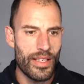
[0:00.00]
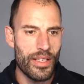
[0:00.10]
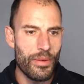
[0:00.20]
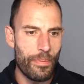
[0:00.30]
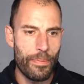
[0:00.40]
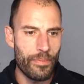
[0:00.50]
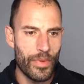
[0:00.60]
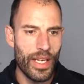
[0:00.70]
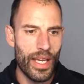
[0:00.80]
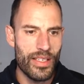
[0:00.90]
you,
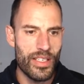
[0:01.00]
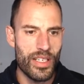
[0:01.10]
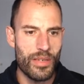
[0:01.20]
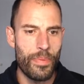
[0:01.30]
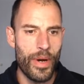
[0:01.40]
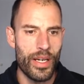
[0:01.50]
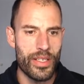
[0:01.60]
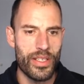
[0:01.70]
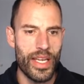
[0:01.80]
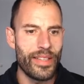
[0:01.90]
in essence, just
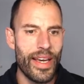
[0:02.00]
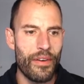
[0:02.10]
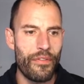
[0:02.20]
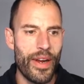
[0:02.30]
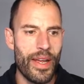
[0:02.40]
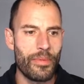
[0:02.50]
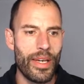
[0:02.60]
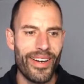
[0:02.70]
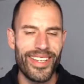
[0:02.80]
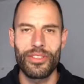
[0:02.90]
pass a data frame
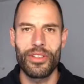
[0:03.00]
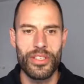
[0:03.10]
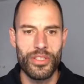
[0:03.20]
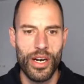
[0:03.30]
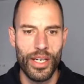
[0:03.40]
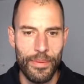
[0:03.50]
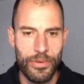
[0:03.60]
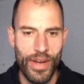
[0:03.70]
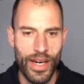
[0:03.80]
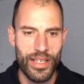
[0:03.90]
directly to this chart
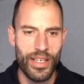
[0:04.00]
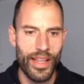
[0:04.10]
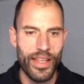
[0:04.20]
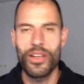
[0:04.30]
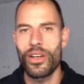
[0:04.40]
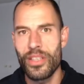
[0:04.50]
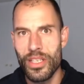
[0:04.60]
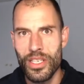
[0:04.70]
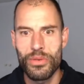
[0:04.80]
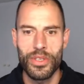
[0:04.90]
abstraction and then
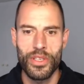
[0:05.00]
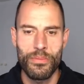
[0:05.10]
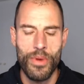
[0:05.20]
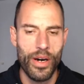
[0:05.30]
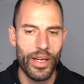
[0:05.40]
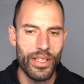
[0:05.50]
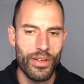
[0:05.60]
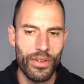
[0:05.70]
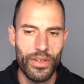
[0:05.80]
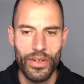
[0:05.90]
continue with your mark and
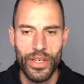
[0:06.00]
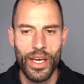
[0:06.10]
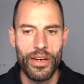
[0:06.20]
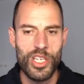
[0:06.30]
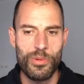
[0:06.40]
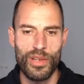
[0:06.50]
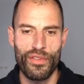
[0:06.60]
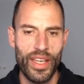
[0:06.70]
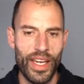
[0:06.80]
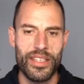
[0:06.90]
your encoding
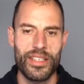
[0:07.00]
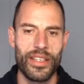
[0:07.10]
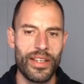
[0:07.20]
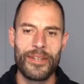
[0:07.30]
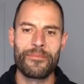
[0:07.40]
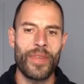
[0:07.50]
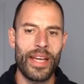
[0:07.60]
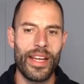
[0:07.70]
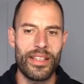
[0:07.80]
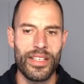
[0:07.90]
specification. And
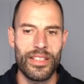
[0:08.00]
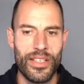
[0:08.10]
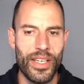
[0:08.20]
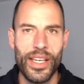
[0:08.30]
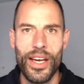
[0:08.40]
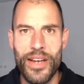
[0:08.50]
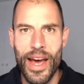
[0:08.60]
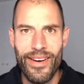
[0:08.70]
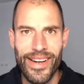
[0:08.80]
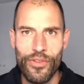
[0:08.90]
that's it. So you can go
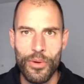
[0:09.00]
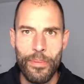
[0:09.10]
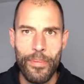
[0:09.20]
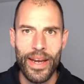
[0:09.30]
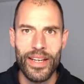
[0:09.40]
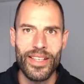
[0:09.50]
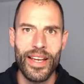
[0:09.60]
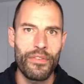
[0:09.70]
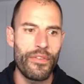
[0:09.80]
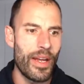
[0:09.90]
directly from a pandas
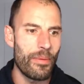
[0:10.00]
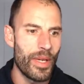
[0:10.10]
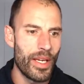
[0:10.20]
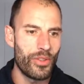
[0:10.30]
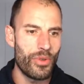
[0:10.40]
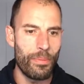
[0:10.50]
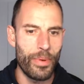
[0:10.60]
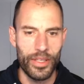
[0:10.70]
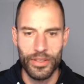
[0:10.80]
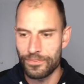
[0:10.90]
data frame to a plot.